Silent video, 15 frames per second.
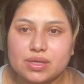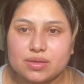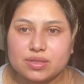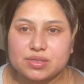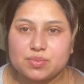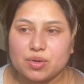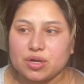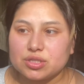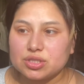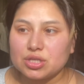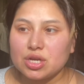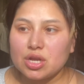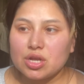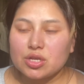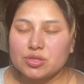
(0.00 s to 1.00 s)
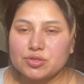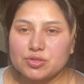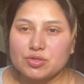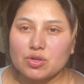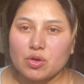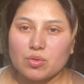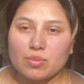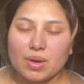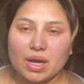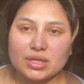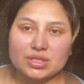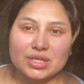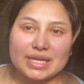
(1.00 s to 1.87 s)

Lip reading: this brush so much.